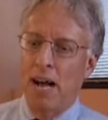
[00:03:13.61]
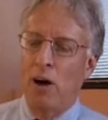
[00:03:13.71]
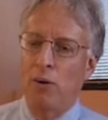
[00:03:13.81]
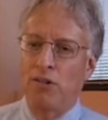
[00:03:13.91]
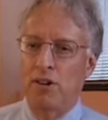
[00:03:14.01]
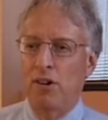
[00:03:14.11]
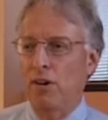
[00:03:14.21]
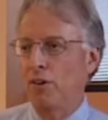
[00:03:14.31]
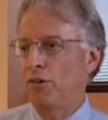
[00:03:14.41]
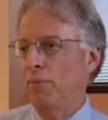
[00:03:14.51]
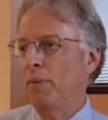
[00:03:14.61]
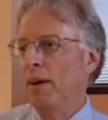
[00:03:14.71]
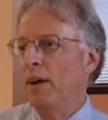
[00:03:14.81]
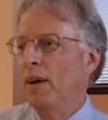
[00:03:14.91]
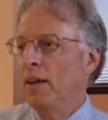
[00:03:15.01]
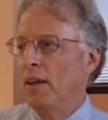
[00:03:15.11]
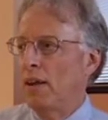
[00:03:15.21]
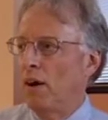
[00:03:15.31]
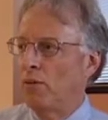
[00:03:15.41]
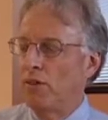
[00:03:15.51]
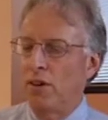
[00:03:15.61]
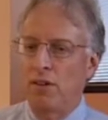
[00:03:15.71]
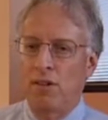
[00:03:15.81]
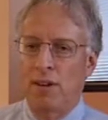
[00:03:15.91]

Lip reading: I always encourage them, to